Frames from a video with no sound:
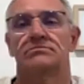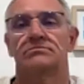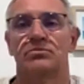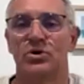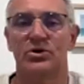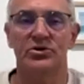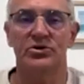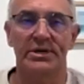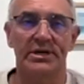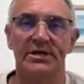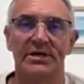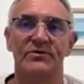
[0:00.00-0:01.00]
what you
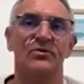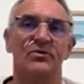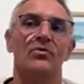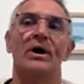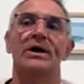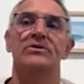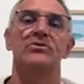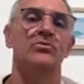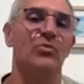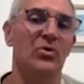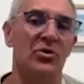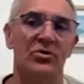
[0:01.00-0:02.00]
believe in or the way you
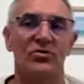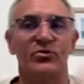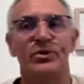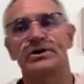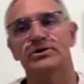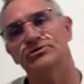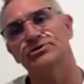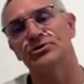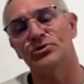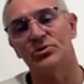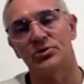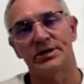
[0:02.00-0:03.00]
work or the way you
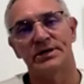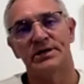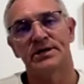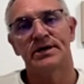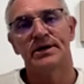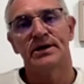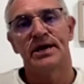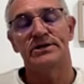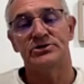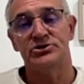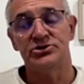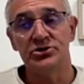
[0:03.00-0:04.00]
talk.
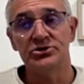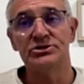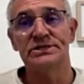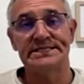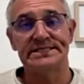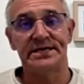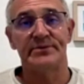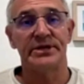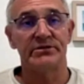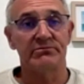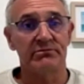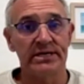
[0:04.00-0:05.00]
It's usually
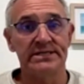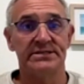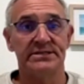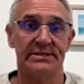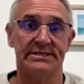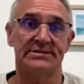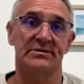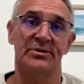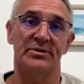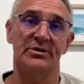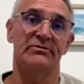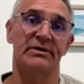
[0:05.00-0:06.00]
something reasonably
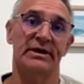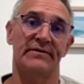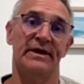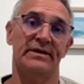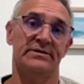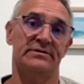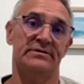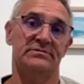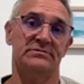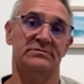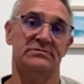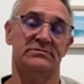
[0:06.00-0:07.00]
simple around that.
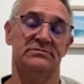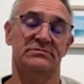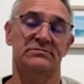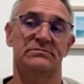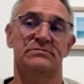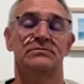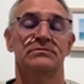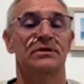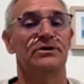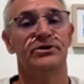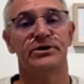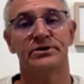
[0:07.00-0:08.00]

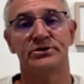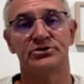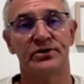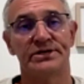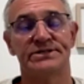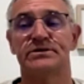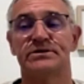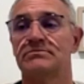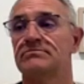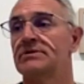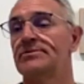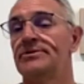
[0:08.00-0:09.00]
And you can address it.
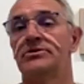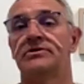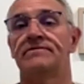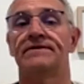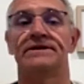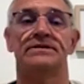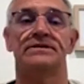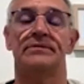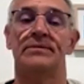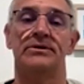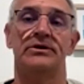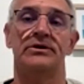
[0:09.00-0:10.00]
Maybe you can fix it.
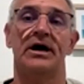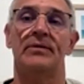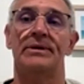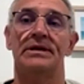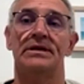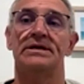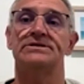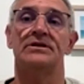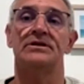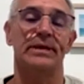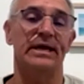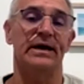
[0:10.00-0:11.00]
Maybe you can't, but at least
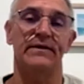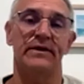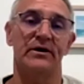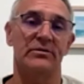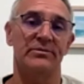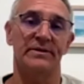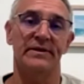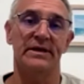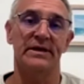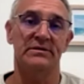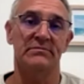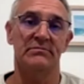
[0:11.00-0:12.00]
it'll be out in the open
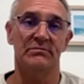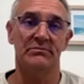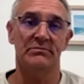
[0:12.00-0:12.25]
there. Nine